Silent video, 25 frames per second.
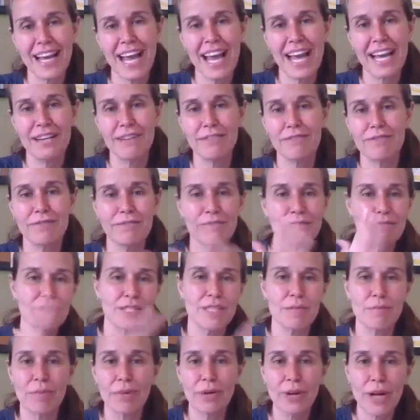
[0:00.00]
kind of
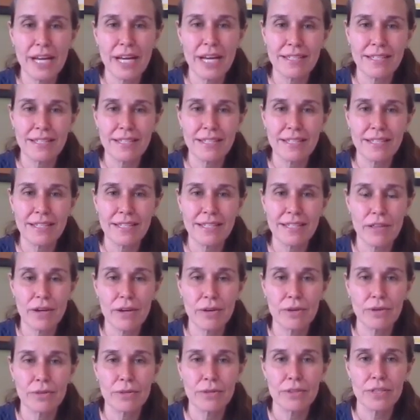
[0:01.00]
suppressing
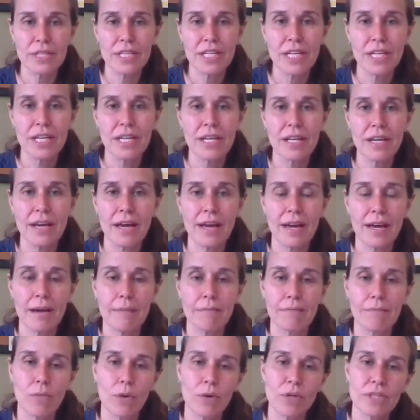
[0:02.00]
those
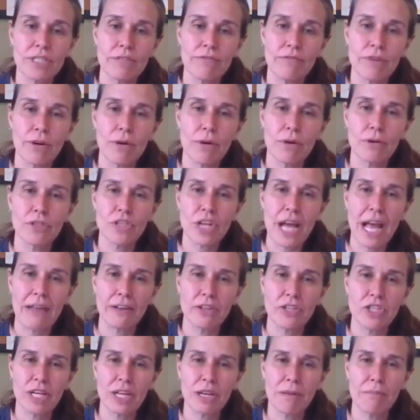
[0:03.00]
more difficult,
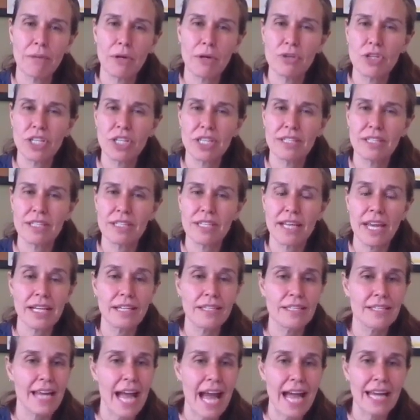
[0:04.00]
challenging emotions like
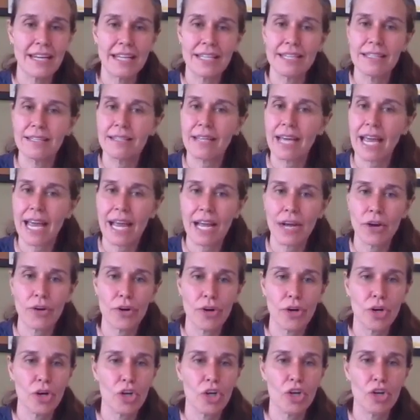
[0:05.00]
sadness,
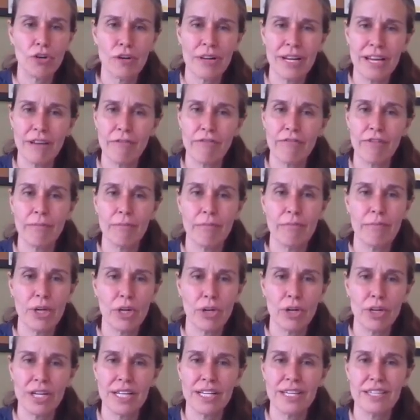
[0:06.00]
anger, grief,
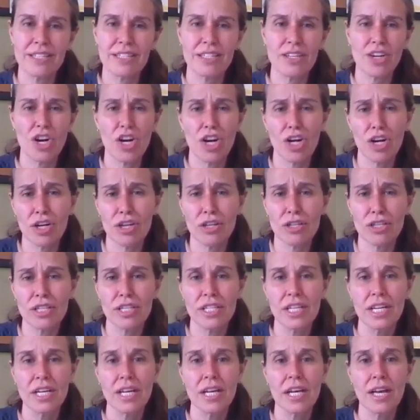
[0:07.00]
bitterness, hurt,
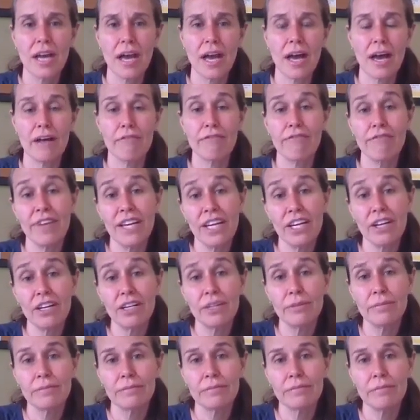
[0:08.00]

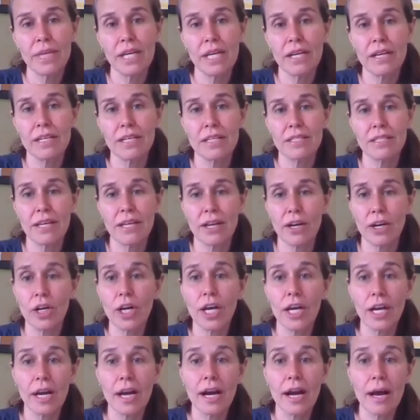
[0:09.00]
fear, because they're
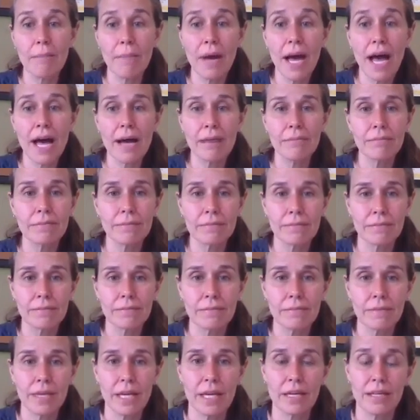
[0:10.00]
going to come up,
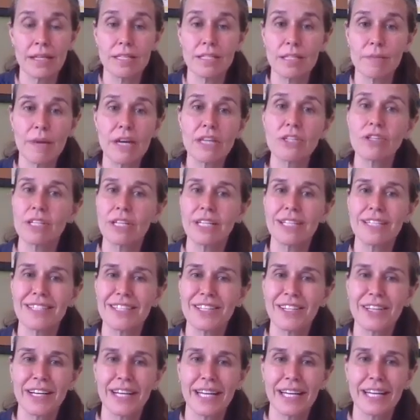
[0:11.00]
especially
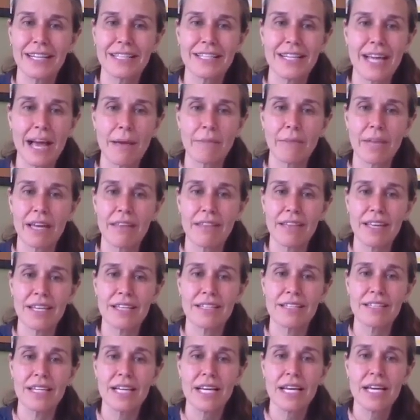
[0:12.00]
during a time like
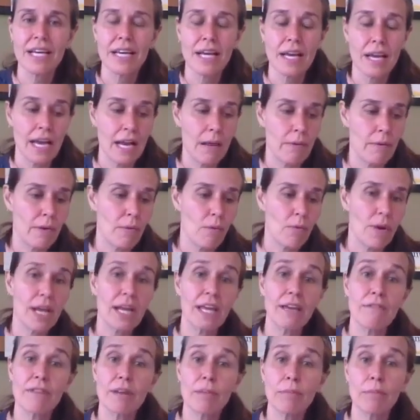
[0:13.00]
this. And we want to
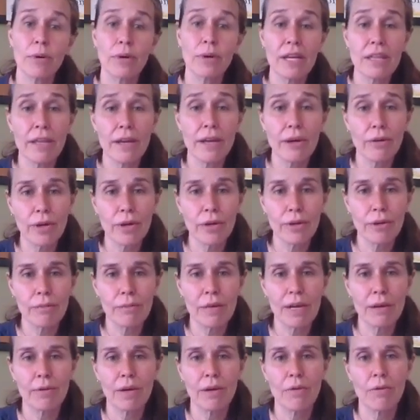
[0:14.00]
give them breathing room,
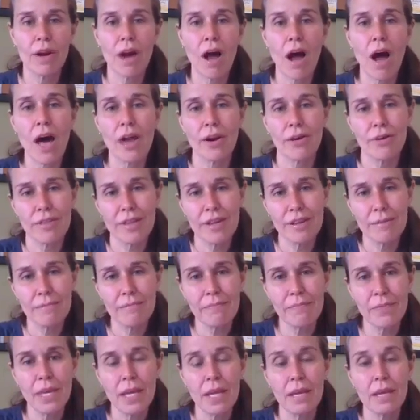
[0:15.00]
and we want to honor
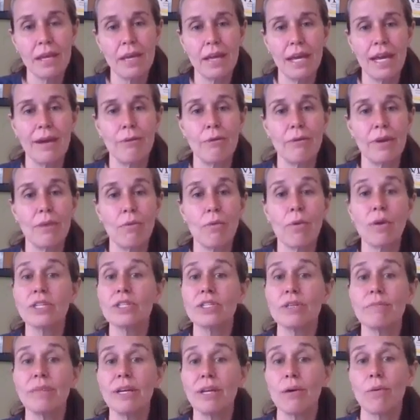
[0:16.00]
them, and we want
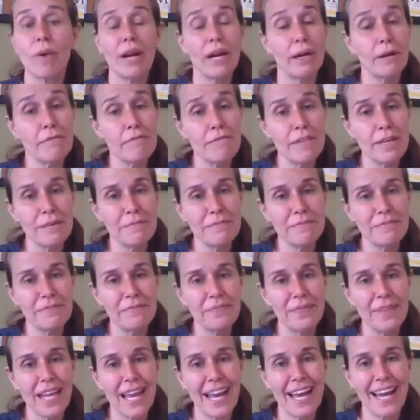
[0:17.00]
to be aware of them,
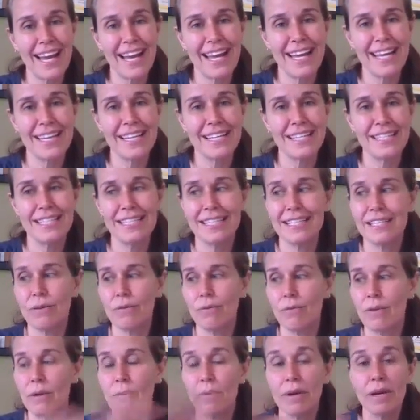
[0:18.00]
and
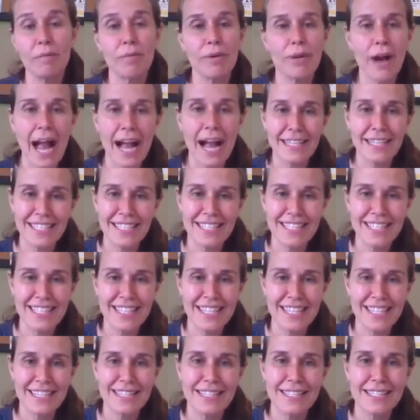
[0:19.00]
we want to practice
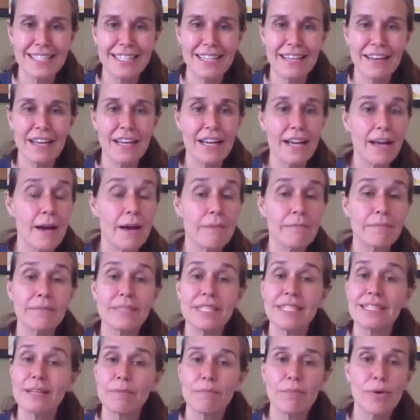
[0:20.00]
these
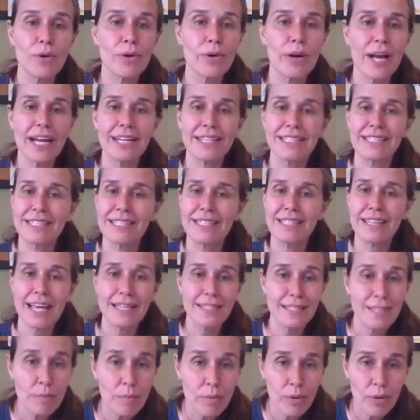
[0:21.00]
simple,
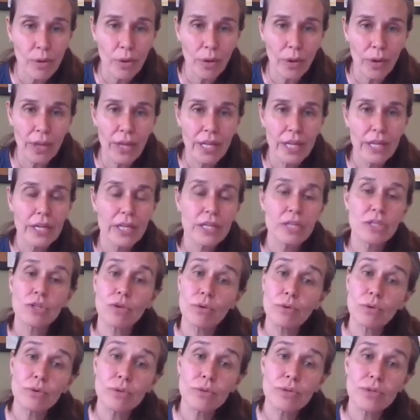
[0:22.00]
accessible
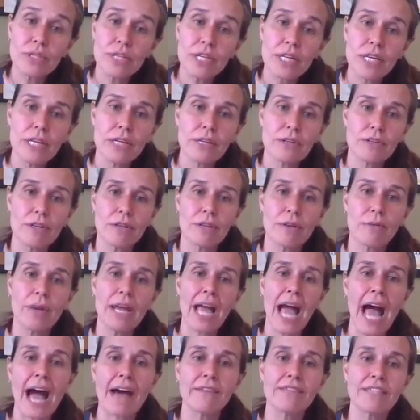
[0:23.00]
tools so that we
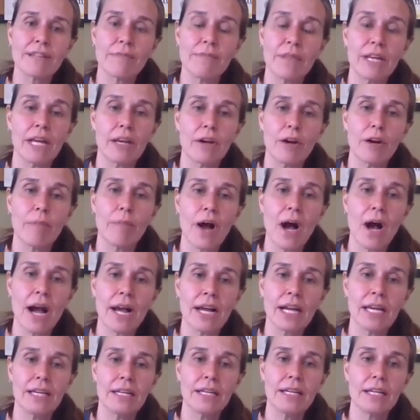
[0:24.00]
have something in our
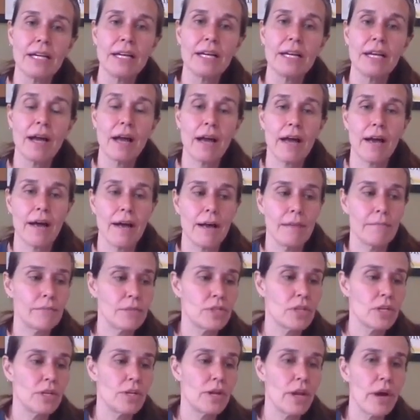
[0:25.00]
pocket
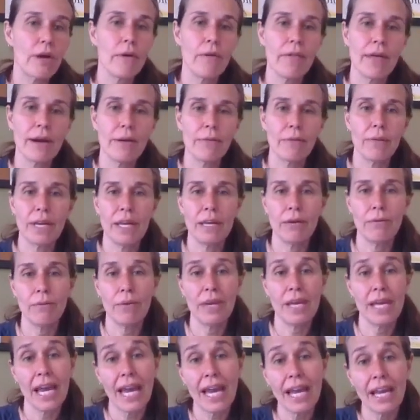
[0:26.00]
to know that we
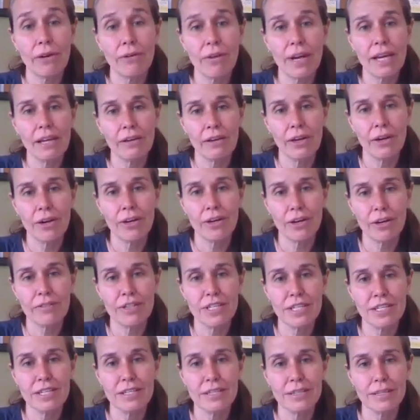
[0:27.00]
can regulate our nervous
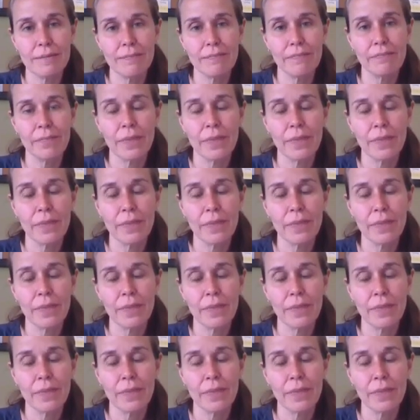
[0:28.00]
system.